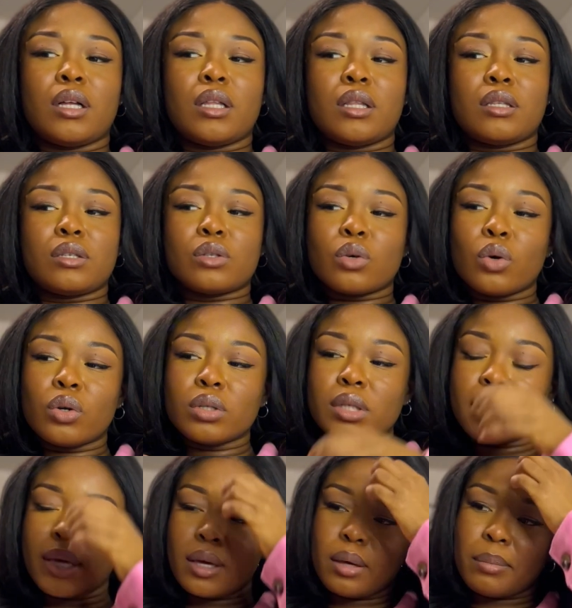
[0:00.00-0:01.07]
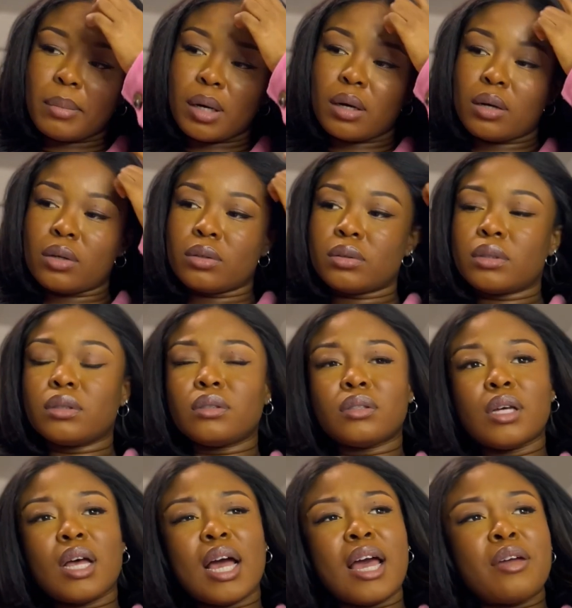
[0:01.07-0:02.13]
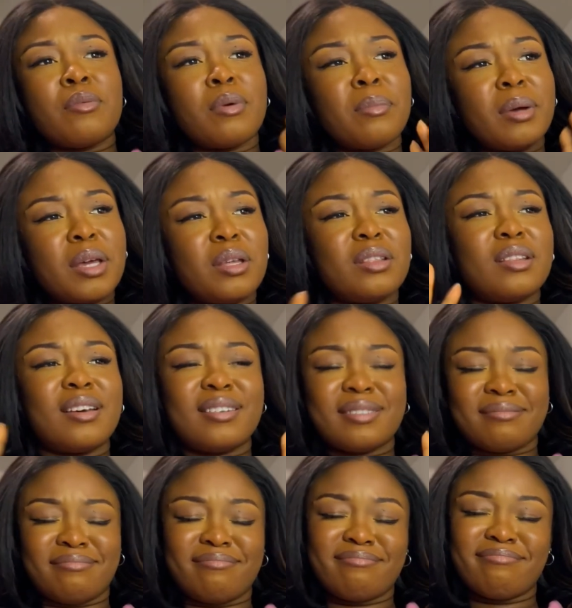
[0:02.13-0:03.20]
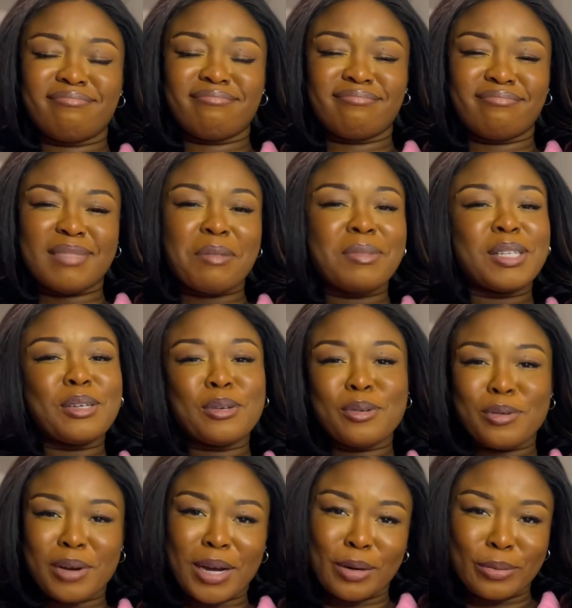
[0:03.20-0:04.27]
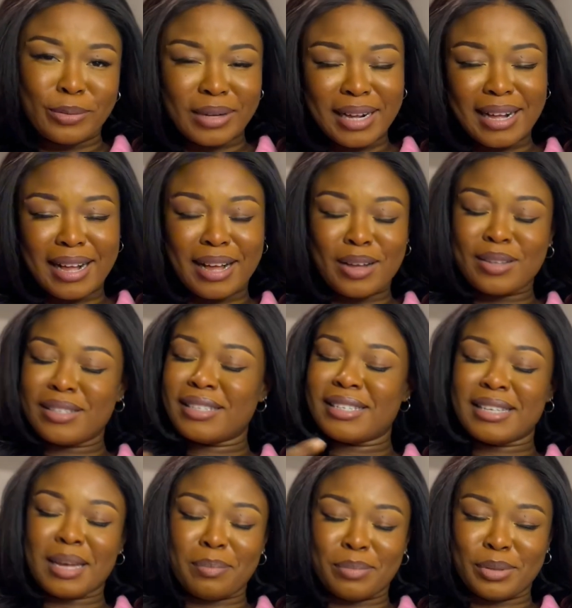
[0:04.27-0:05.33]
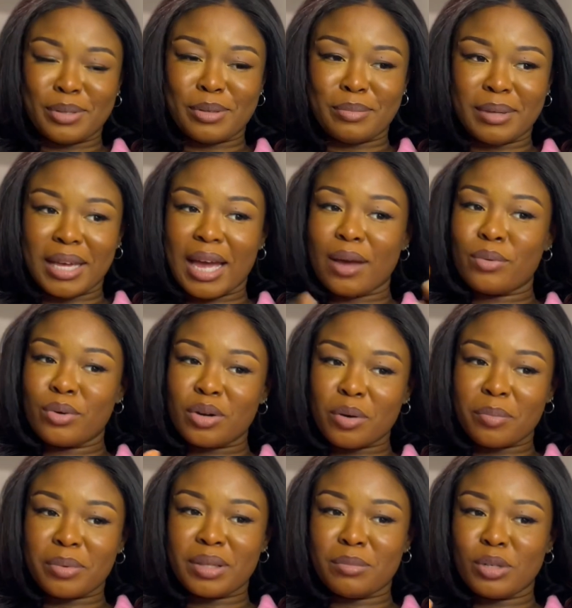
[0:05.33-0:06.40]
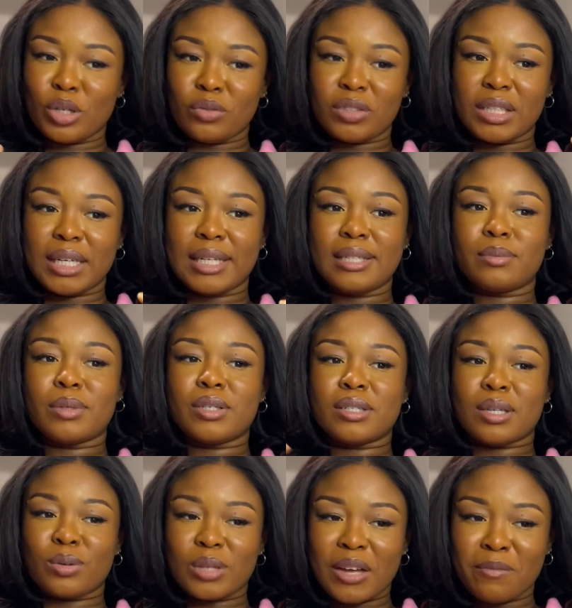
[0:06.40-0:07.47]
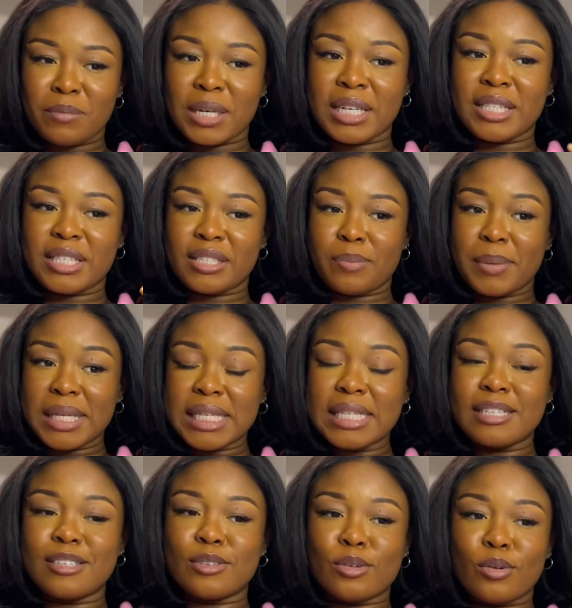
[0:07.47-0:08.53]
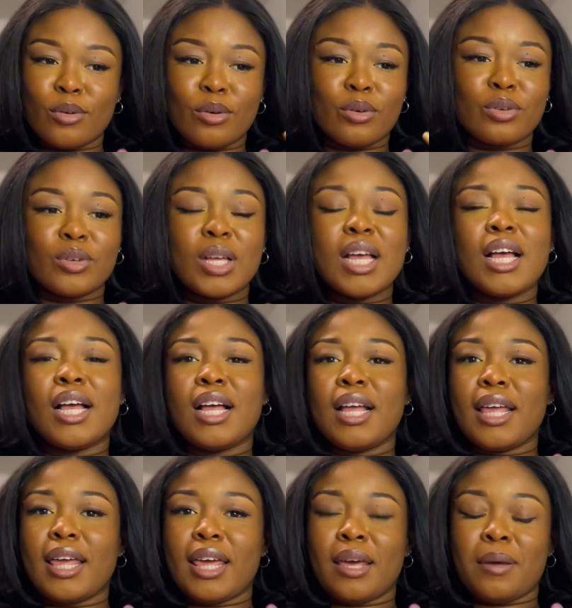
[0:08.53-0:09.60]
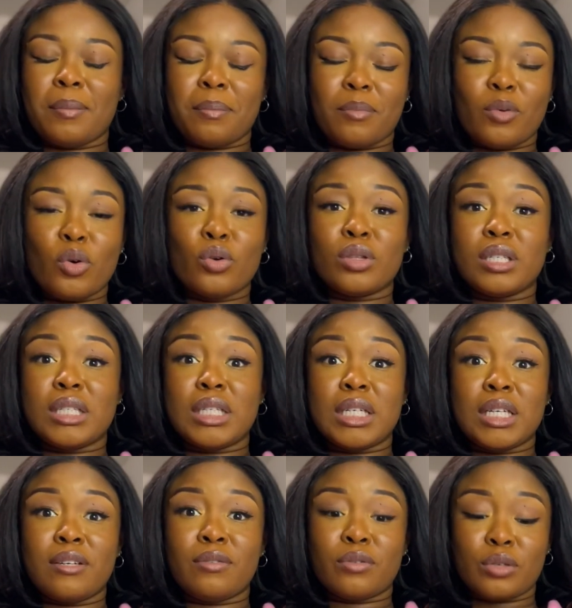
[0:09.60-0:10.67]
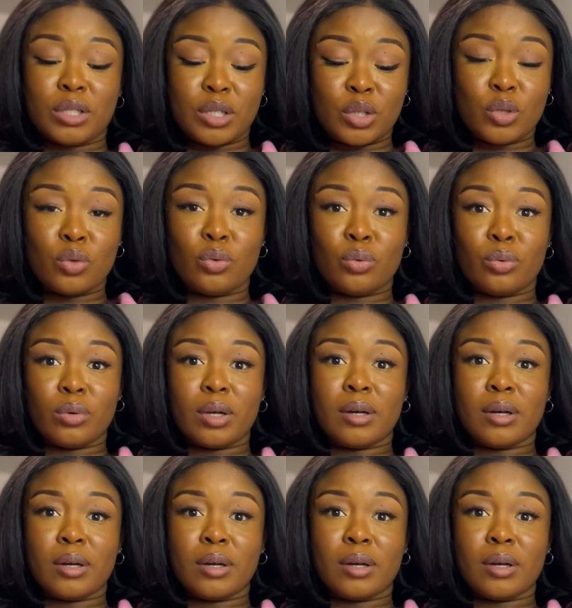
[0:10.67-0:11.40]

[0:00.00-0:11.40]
the scores came out. I remember let me tell you how this happened to me. I woke up in the middle of the night because I've been anticipating the score or the day for it to